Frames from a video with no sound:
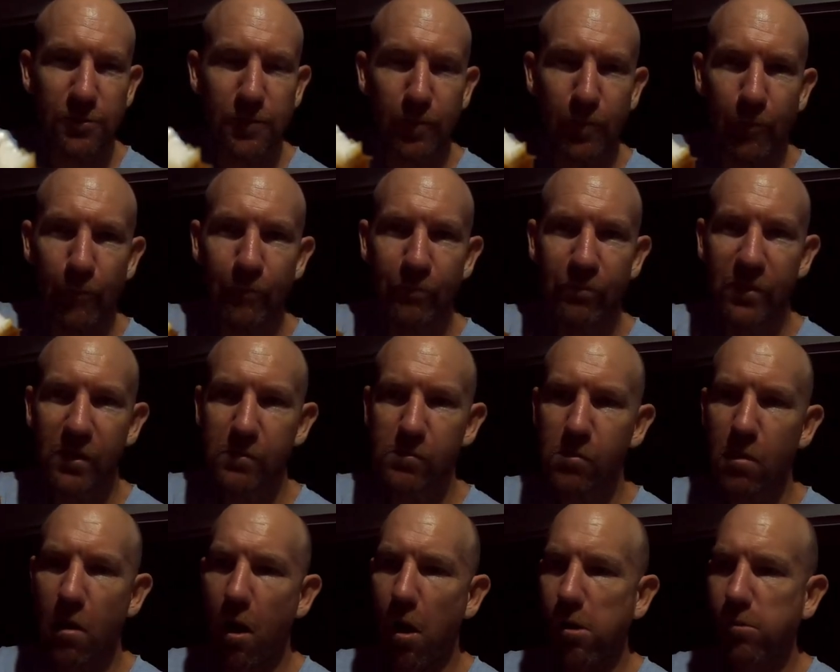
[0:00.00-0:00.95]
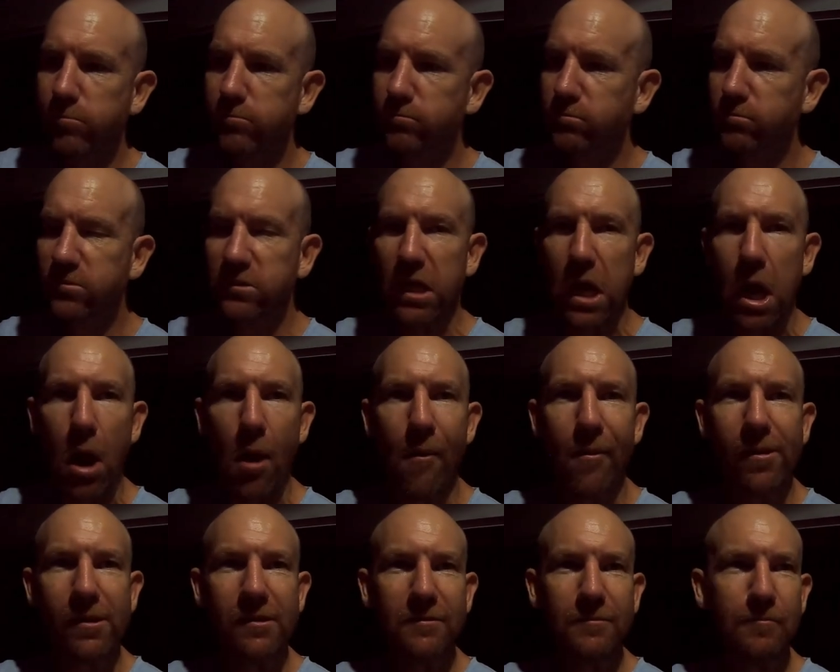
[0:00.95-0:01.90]
Right, that seriously tastes like the
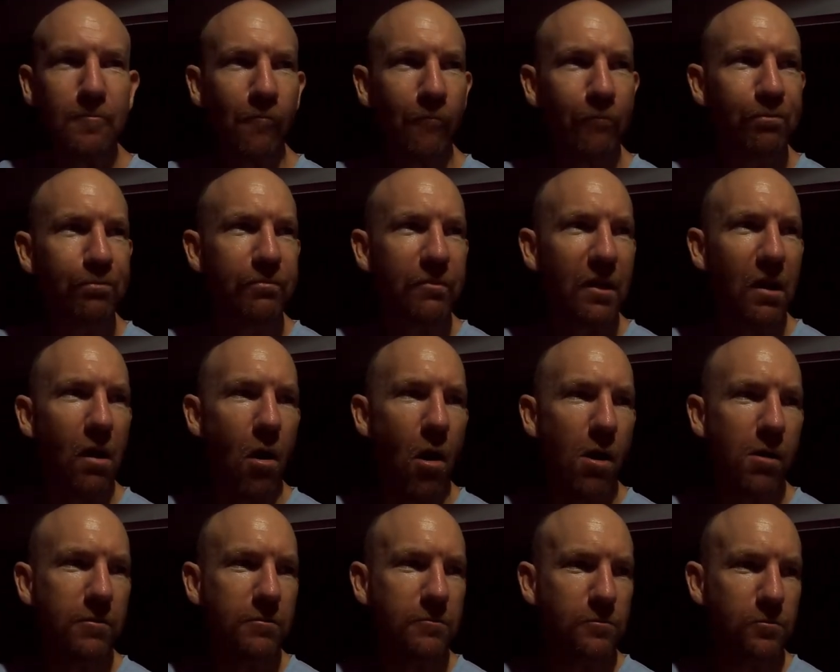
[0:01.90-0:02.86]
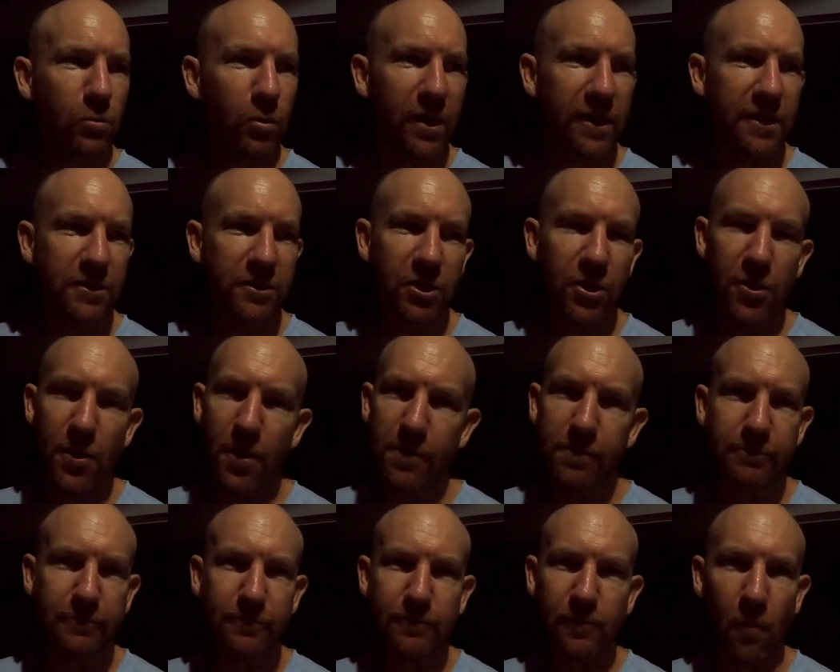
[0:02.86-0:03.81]
strand, that sauce. Wacky do.
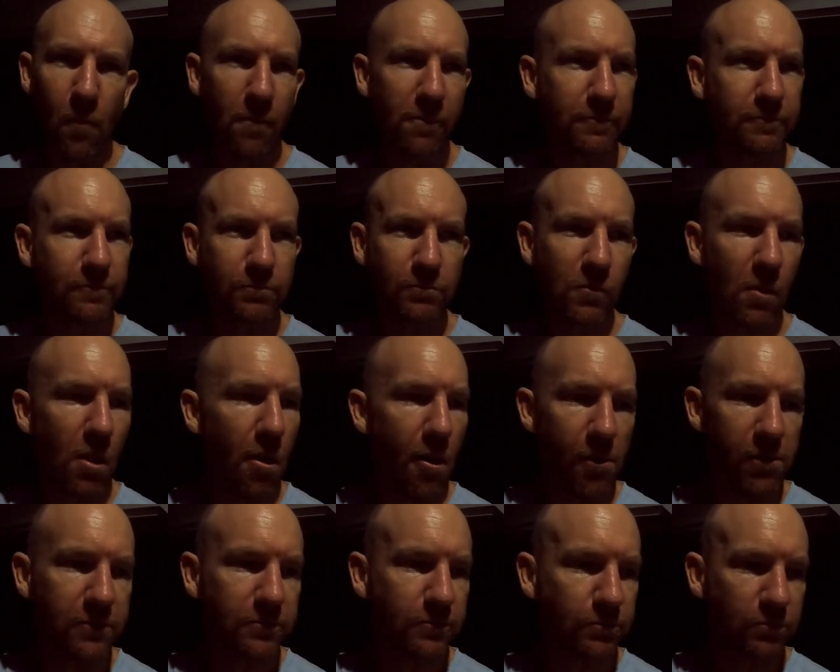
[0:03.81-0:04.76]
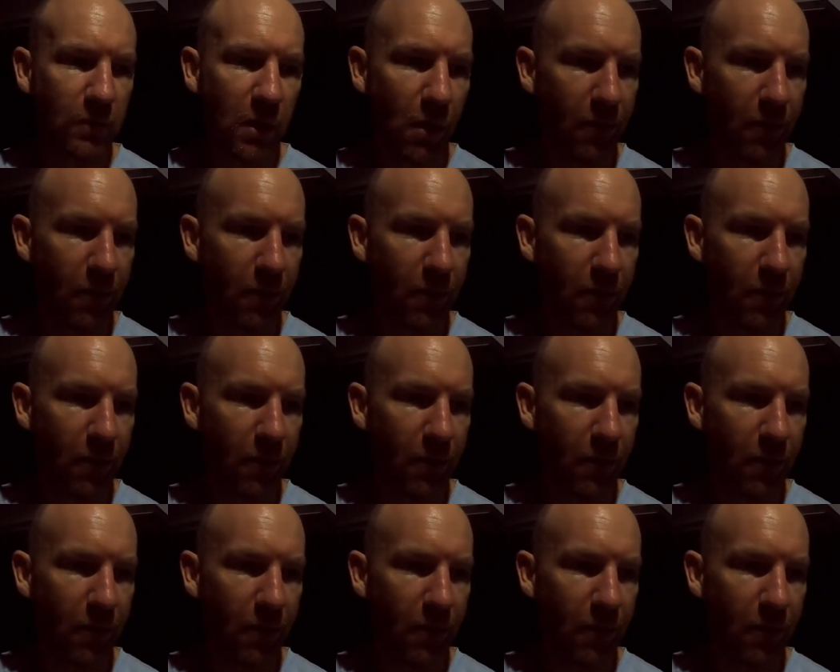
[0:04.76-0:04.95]
Seriously.